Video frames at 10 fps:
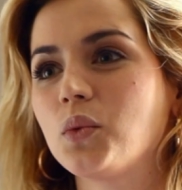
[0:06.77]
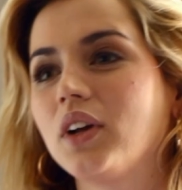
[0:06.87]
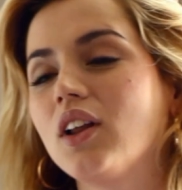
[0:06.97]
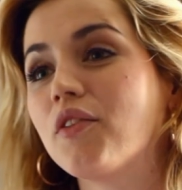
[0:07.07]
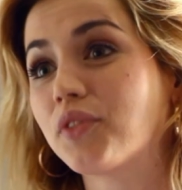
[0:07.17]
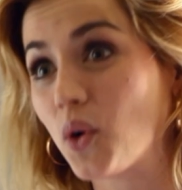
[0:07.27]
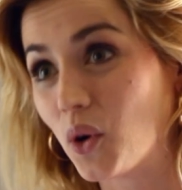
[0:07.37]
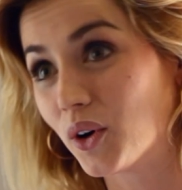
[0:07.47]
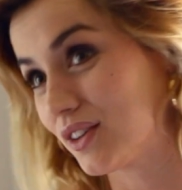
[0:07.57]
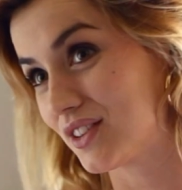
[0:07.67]
Well, of
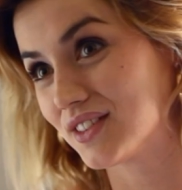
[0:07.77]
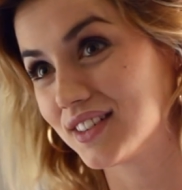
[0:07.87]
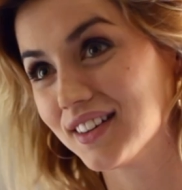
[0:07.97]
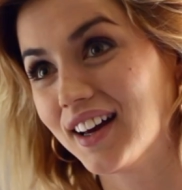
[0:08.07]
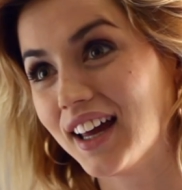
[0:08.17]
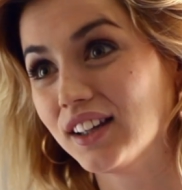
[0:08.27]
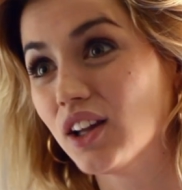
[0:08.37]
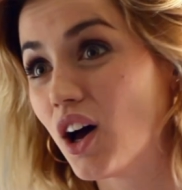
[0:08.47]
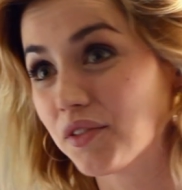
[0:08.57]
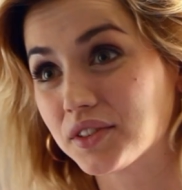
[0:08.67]
course, I
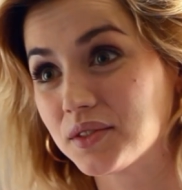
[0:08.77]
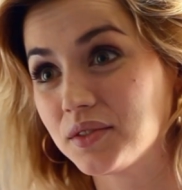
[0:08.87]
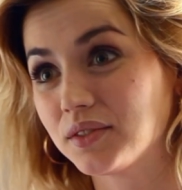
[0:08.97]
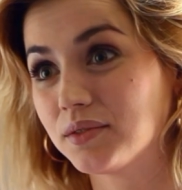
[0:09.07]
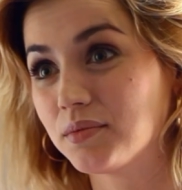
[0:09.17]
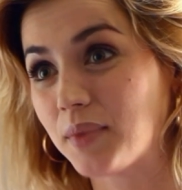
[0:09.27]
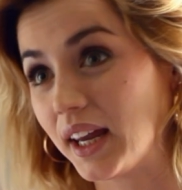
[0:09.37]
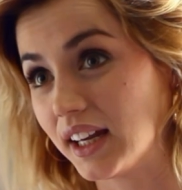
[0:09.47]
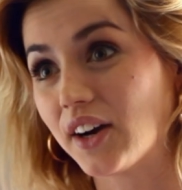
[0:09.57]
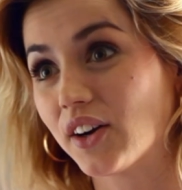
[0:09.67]
loved my
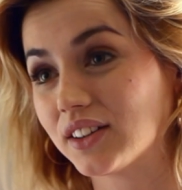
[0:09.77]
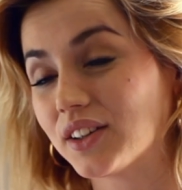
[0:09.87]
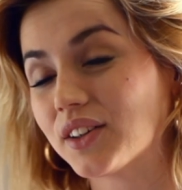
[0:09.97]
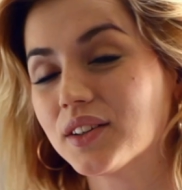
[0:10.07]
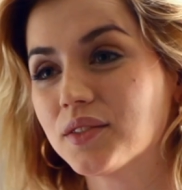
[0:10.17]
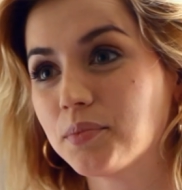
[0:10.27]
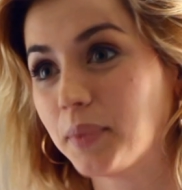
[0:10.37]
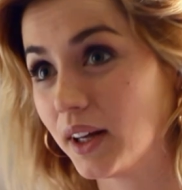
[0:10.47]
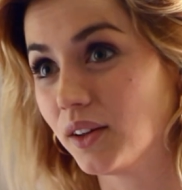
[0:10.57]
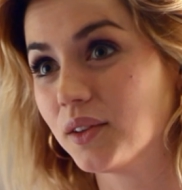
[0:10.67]
character,
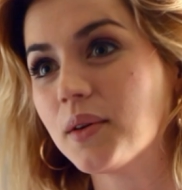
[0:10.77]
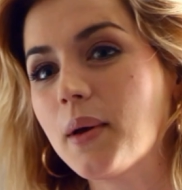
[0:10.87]
Bel.